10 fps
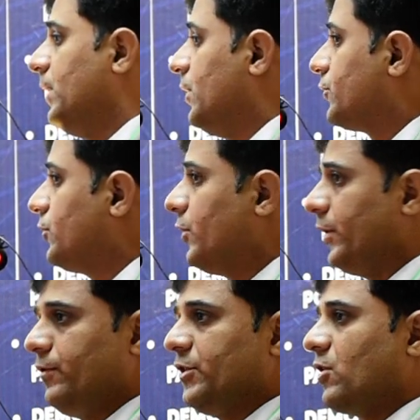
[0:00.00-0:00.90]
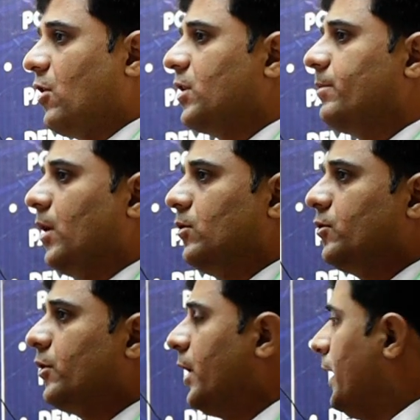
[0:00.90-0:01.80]
So if we talk
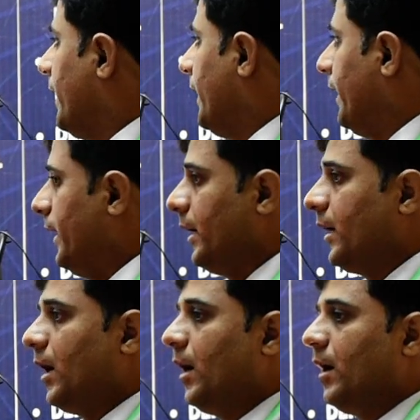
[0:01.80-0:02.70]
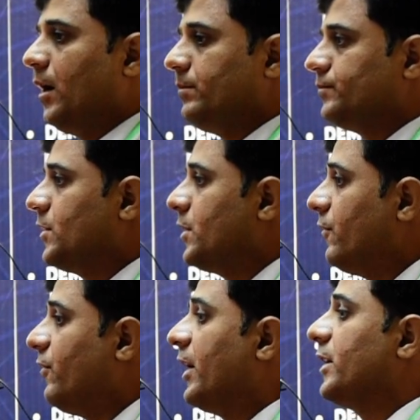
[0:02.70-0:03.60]
about a
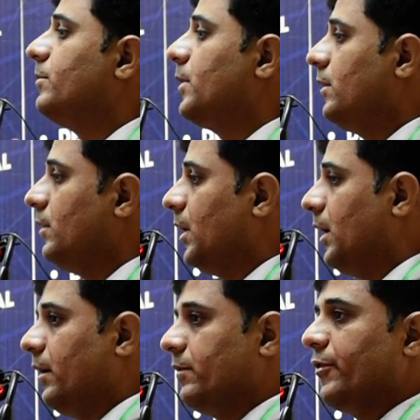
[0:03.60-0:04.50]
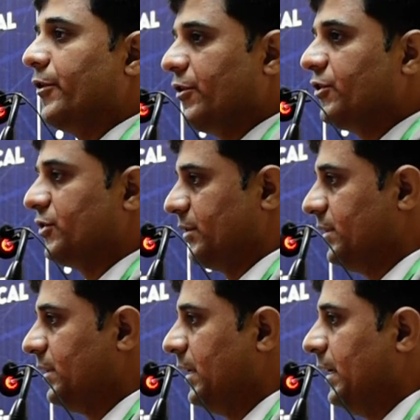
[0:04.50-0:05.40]
viable federation,